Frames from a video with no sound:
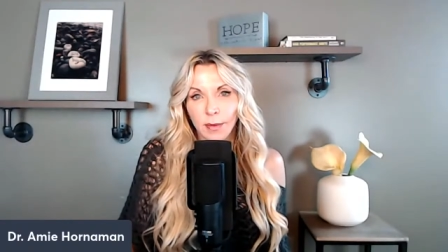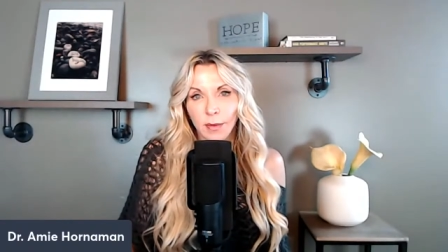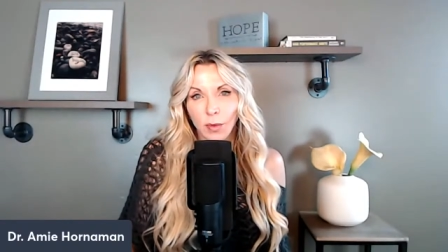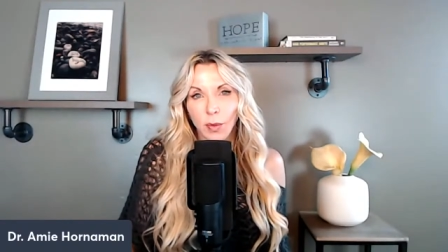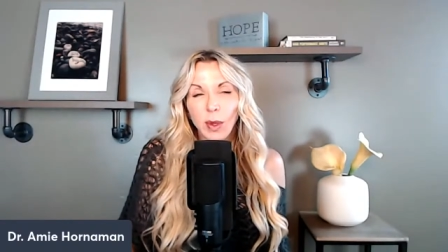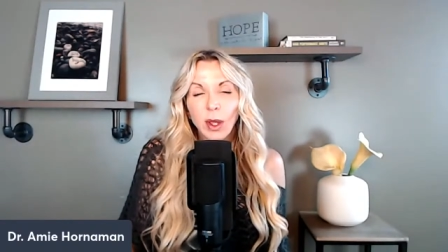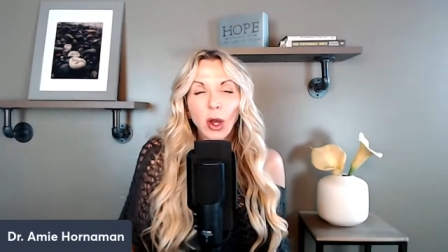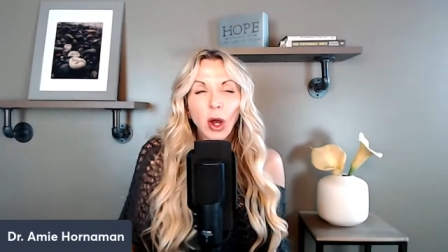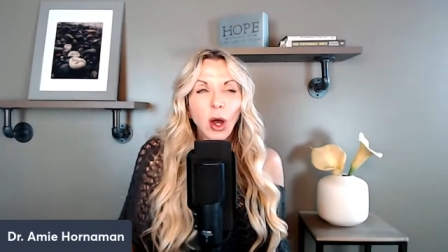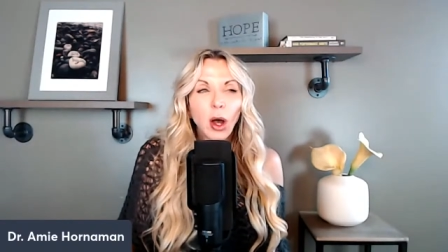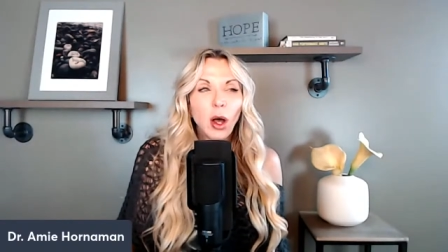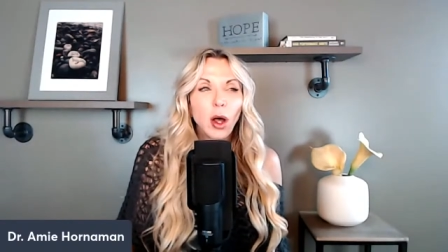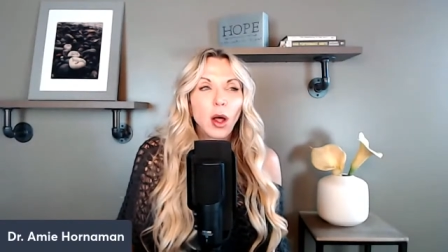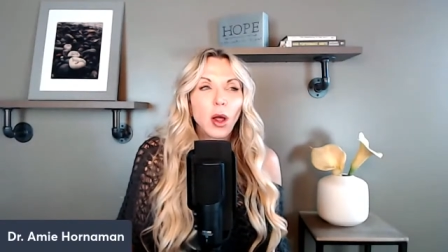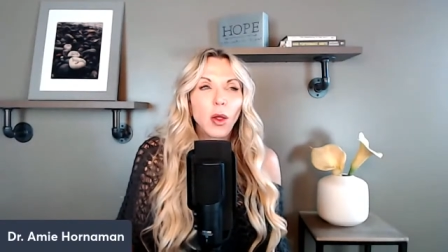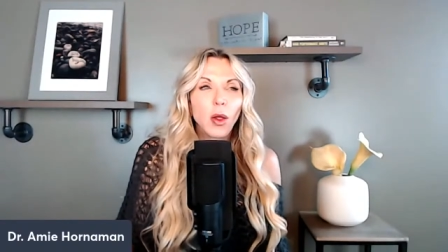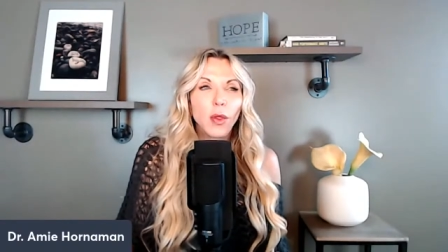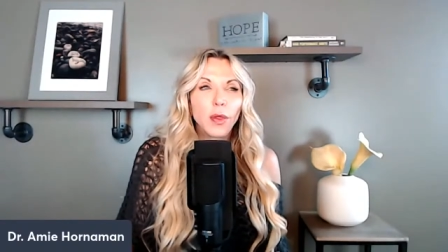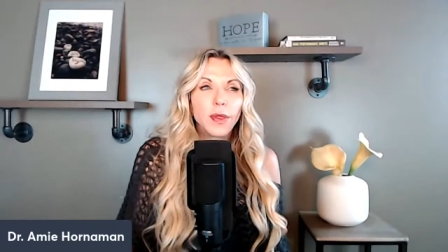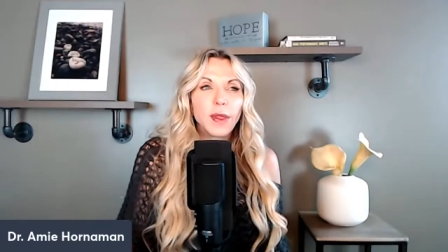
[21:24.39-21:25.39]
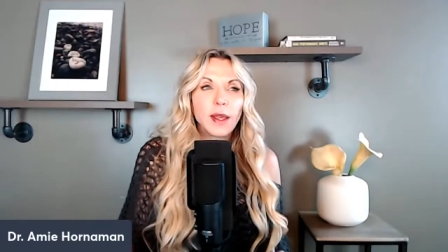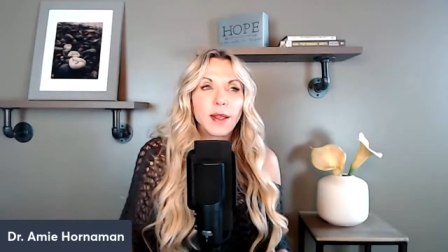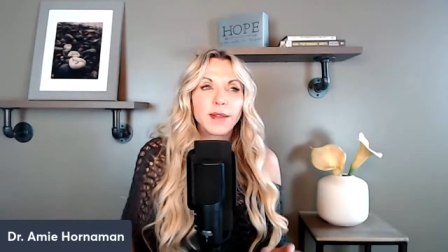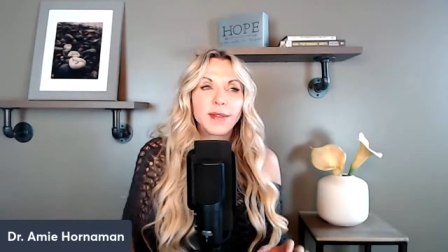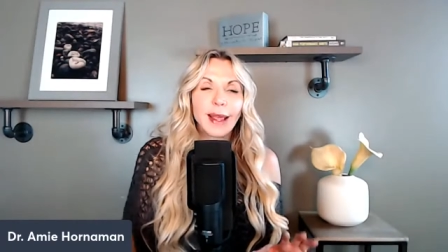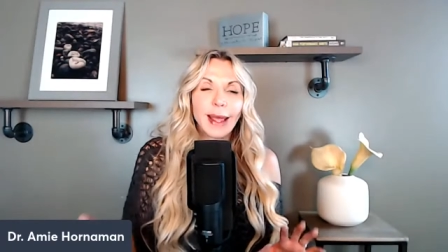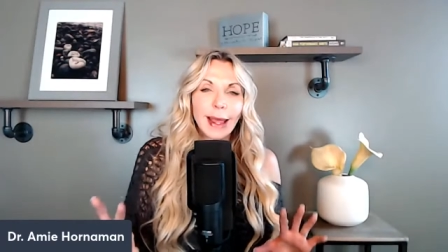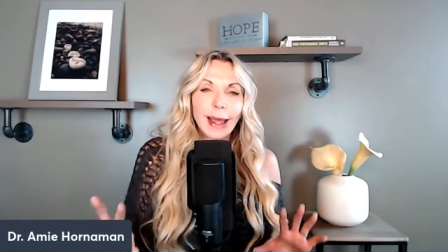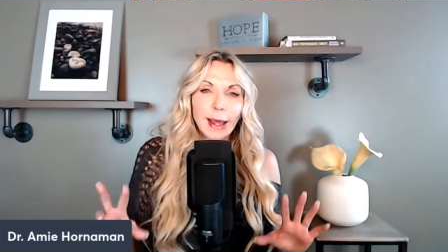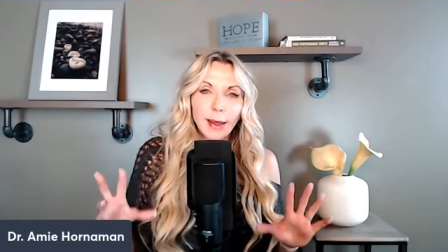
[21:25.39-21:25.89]
We call these
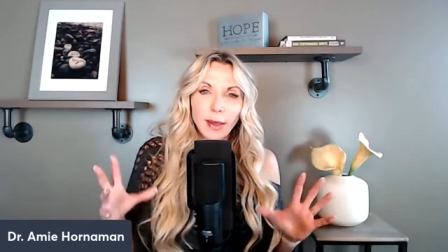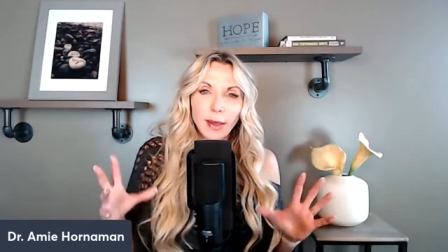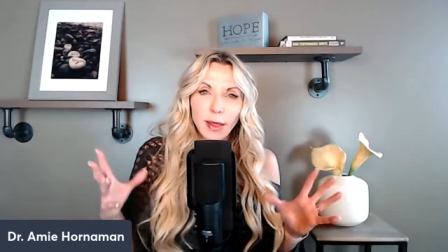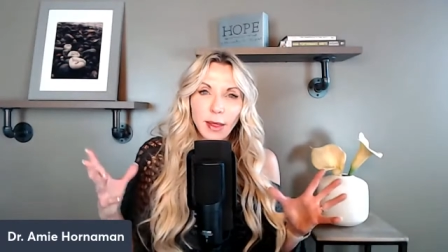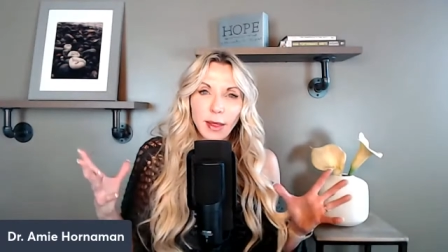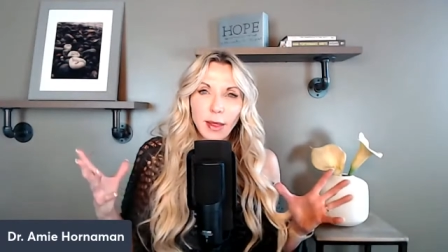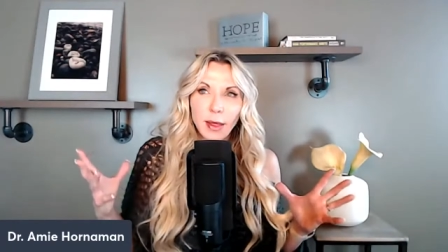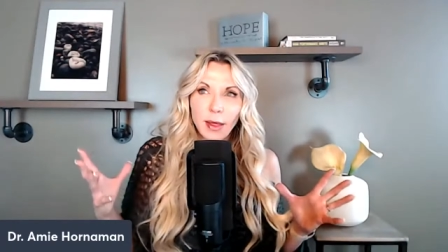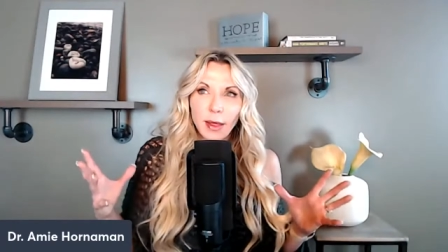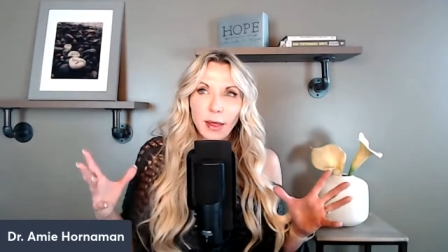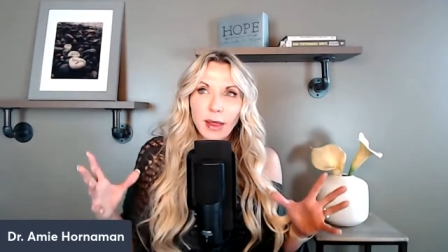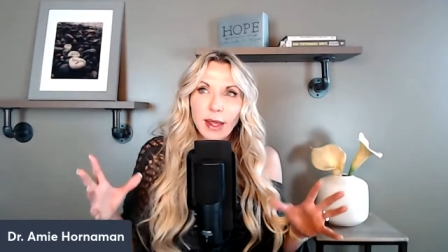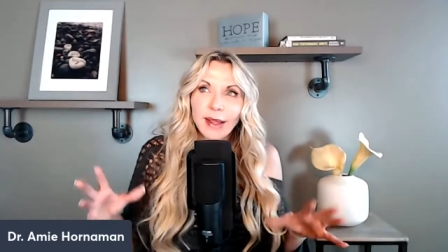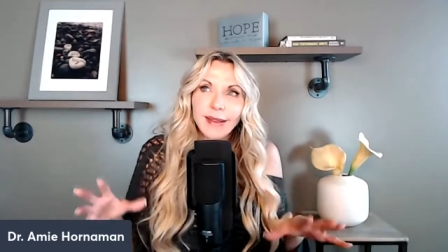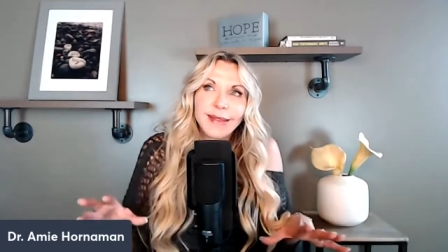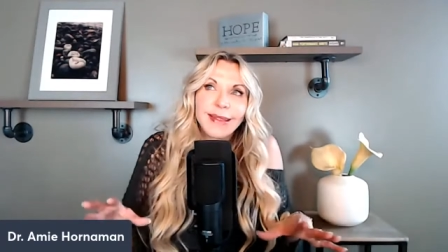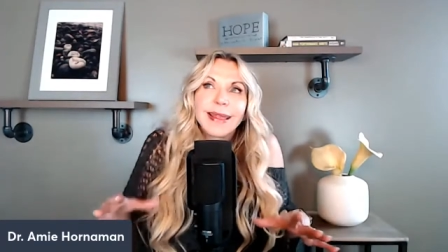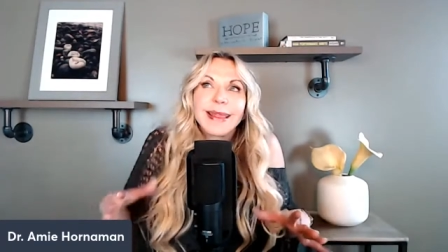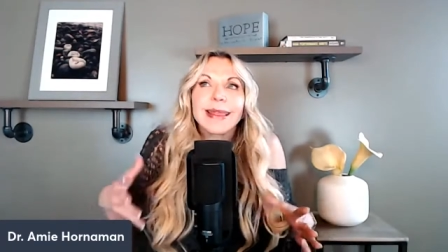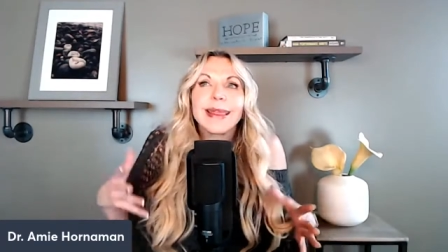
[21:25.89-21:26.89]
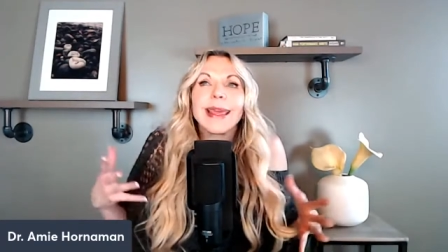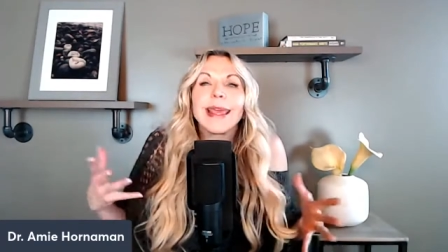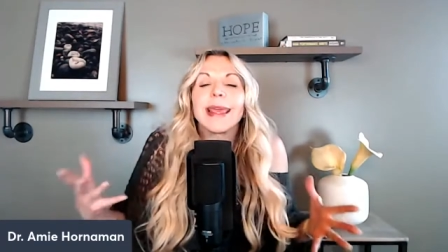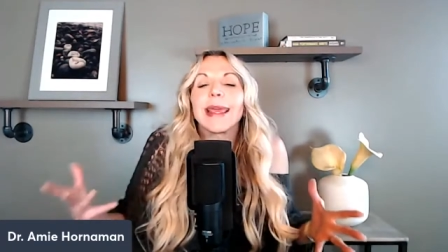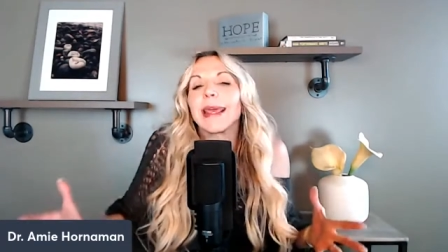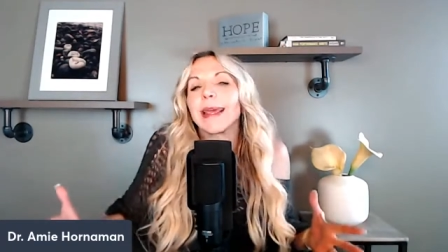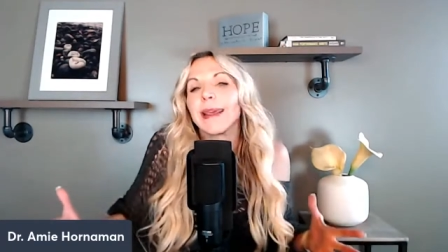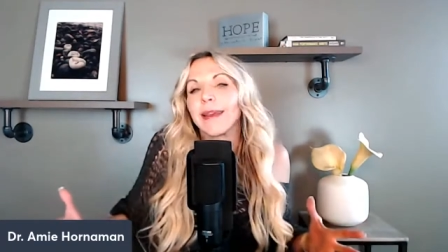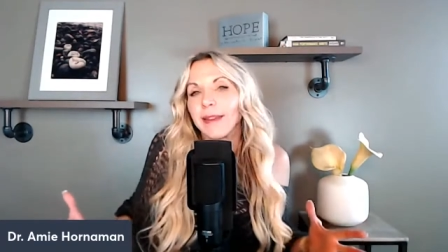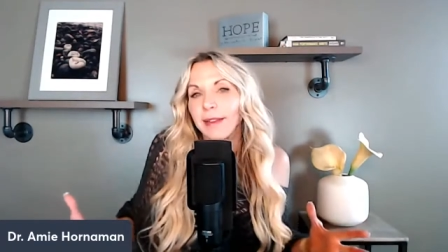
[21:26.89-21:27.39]
these
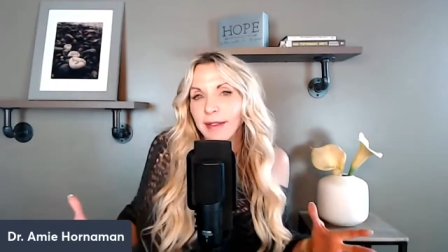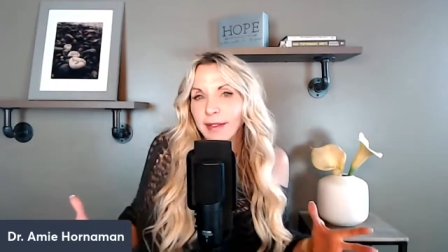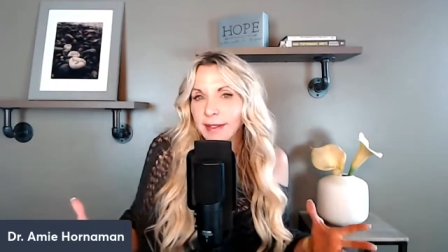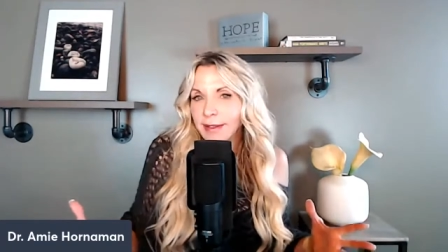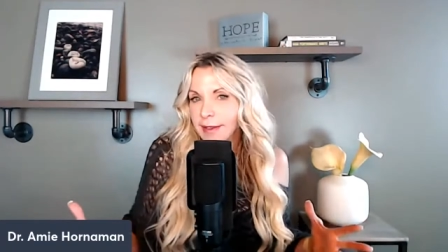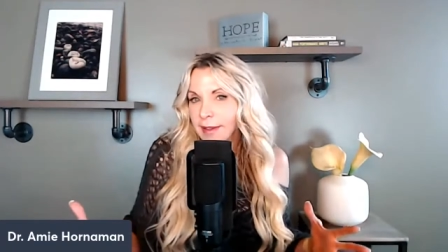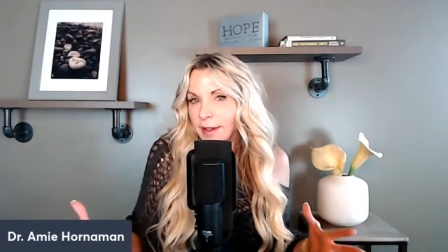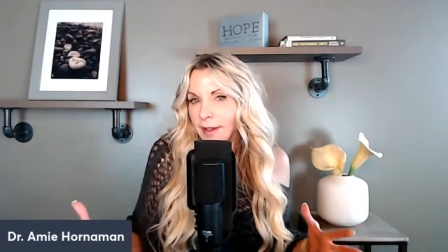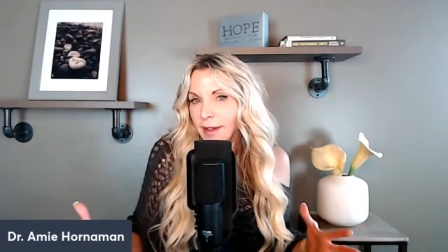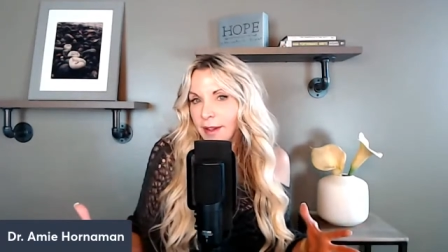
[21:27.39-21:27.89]
things